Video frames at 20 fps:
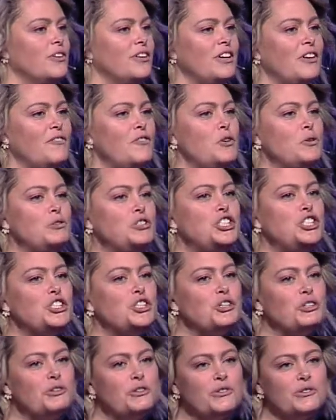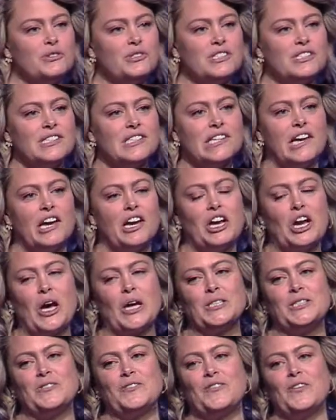if you choose
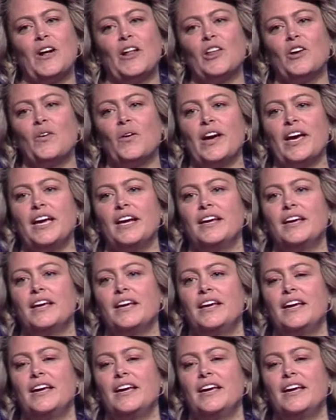not to follow it,